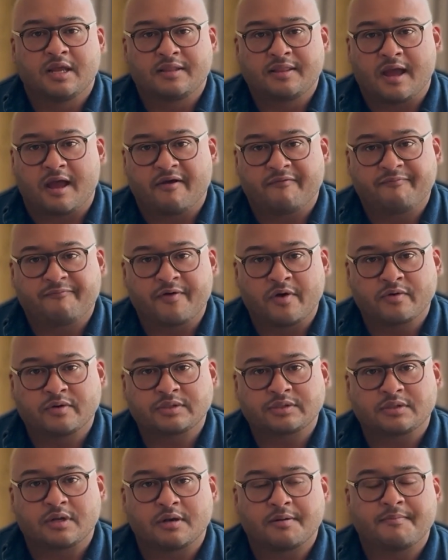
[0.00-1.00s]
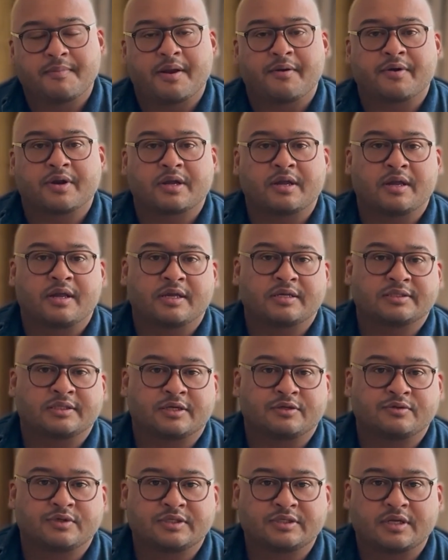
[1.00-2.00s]
that are focused on America, et
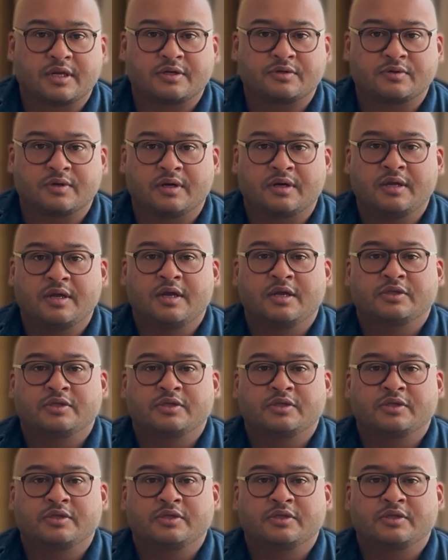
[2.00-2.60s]
cetera, et cetera.